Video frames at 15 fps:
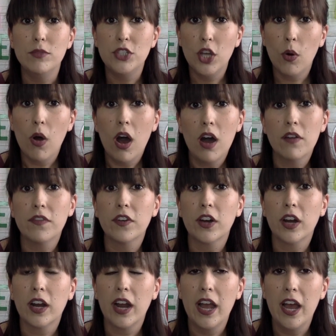don't
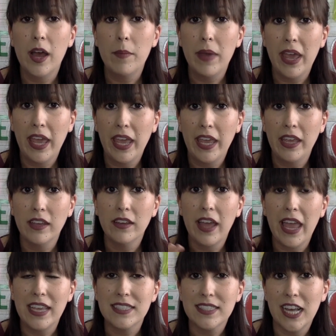offer
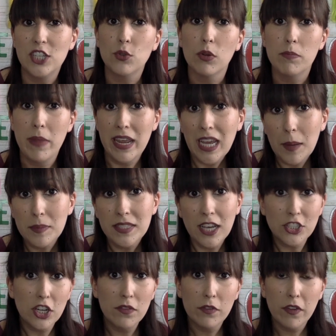a scheduled makeup
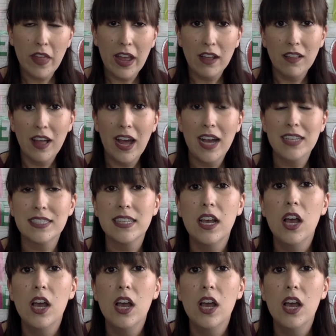session for that class,